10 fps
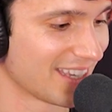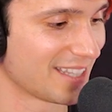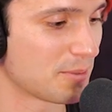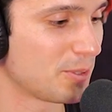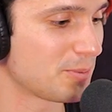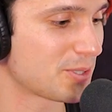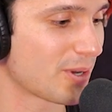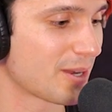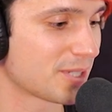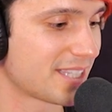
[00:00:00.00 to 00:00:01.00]
The boob
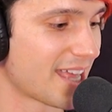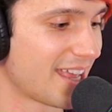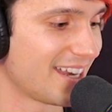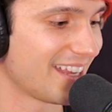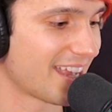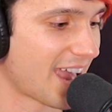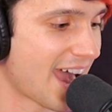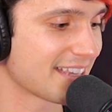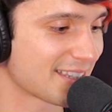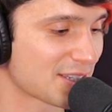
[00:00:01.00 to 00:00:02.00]
story was that
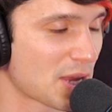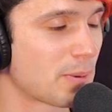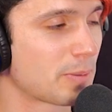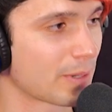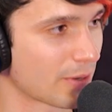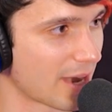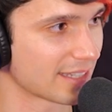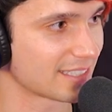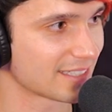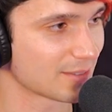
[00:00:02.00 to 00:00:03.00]
as the summer
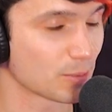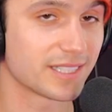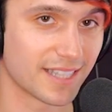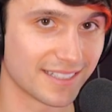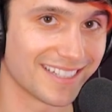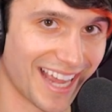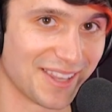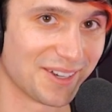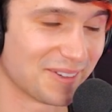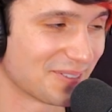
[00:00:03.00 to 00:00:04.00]
progressed, we stayed
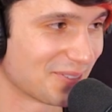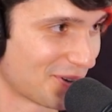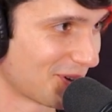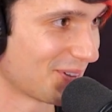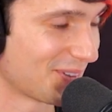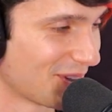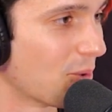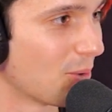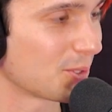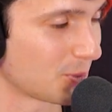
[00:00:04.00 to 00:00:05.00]
together for the
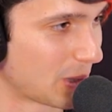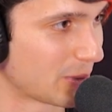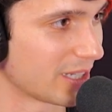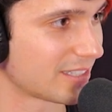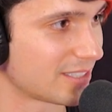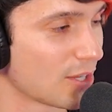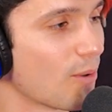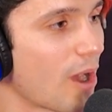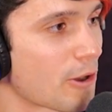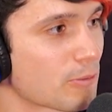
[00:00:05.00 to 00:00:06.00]
whole 3 weeks.
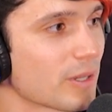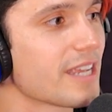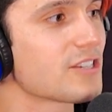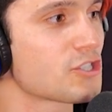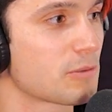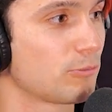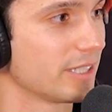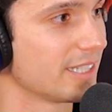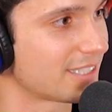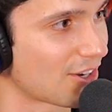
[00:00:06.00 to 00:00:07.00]
So our relationship
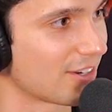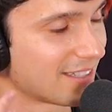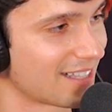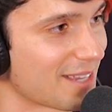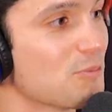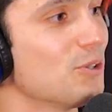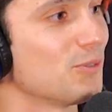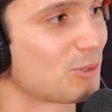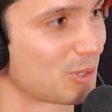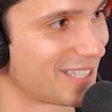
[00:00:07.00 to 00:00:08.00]
really started to like
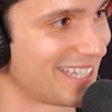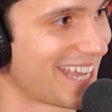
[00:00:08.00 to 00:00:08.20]
move towards the